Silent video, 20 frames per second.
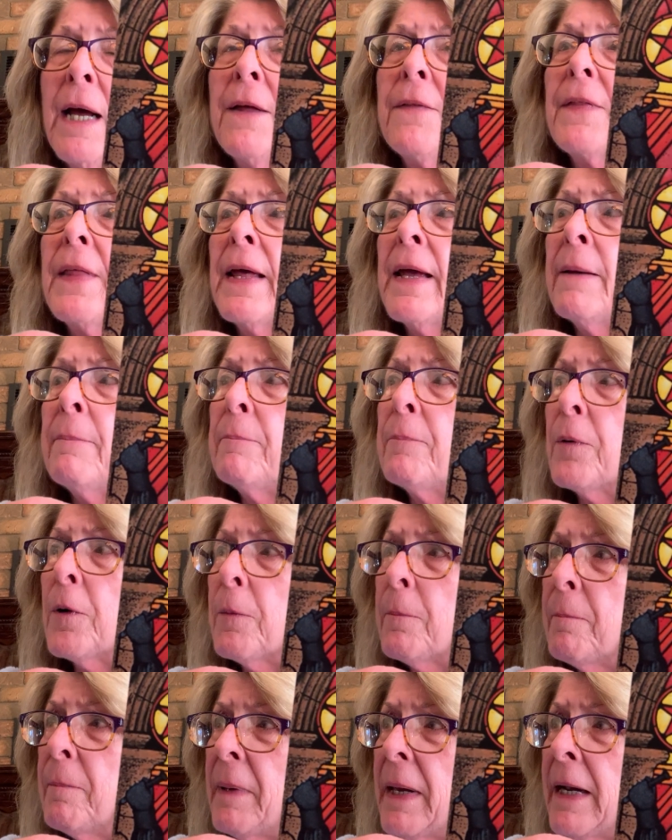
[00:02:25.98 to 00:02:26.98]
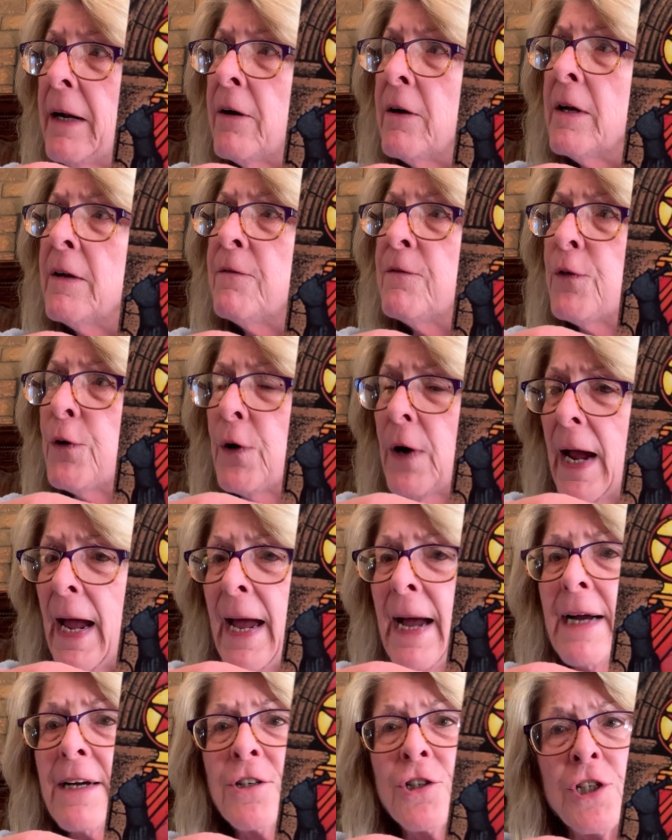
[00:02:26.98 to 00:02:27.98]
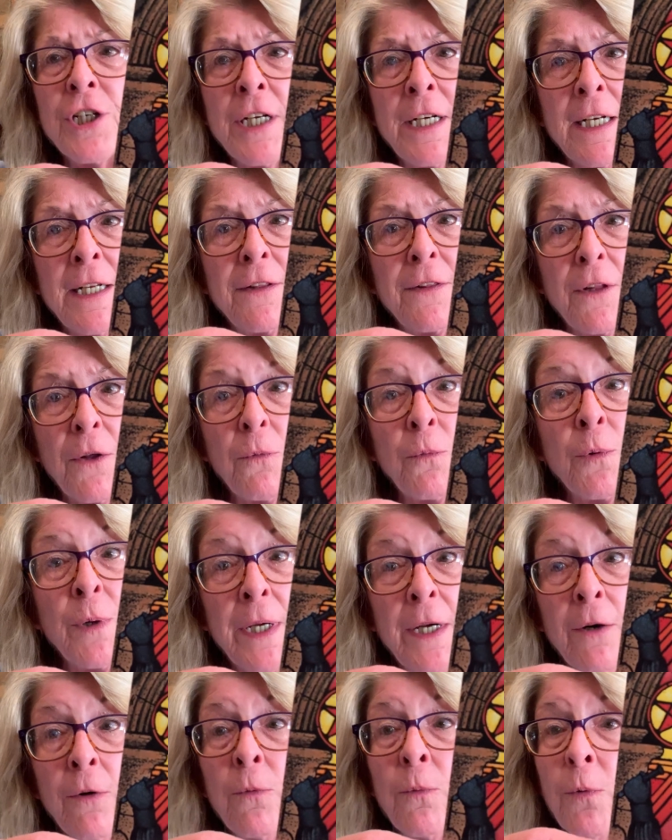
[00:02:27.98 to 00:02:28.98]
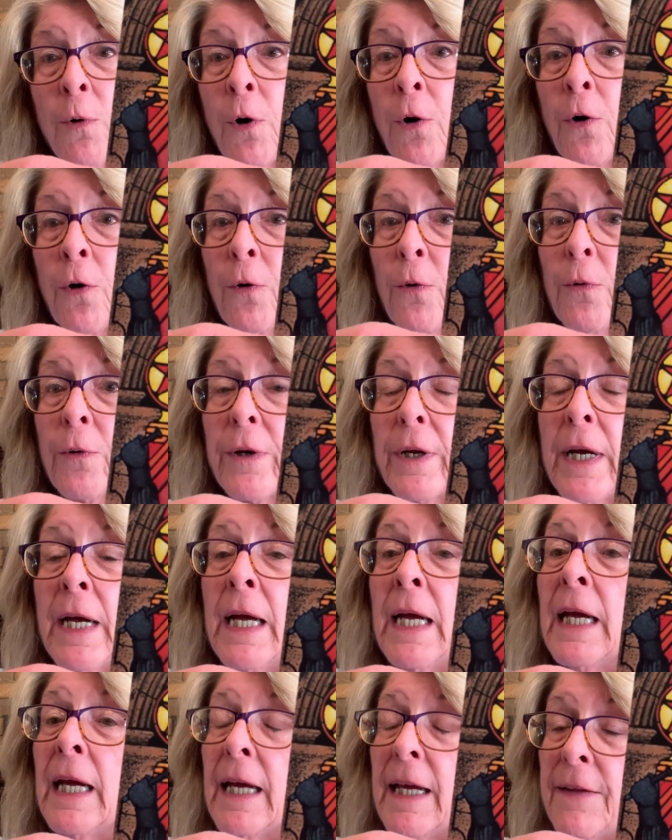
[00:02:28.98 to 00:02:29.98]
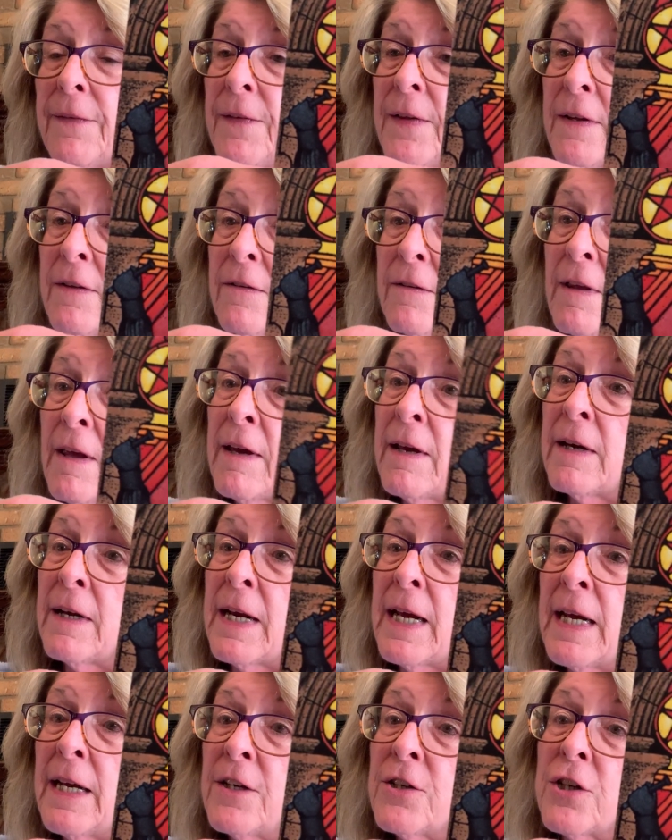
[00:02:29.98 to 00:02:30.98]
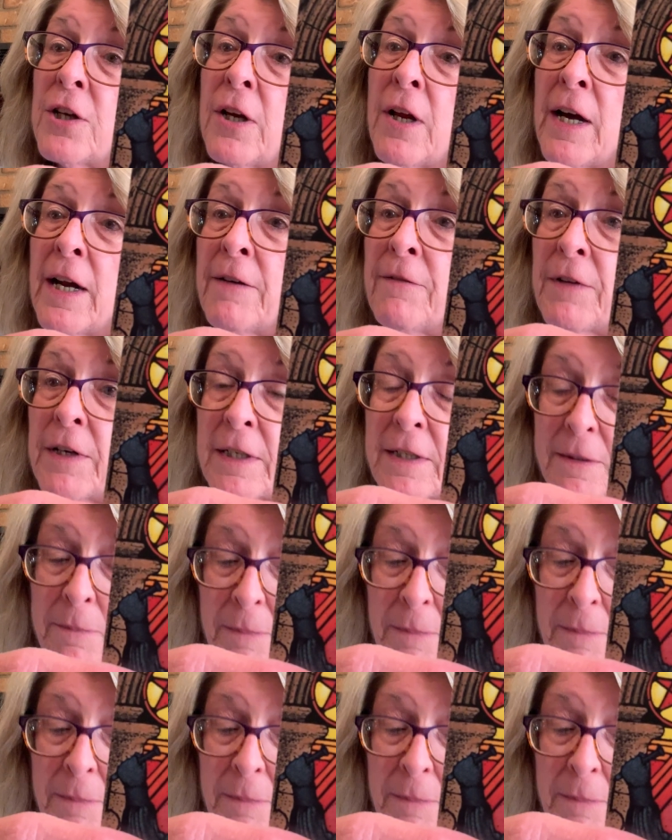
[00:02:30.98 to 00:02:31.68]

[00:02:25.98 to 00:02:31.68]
and preparing for action in the real world. In this day and age, a lot of us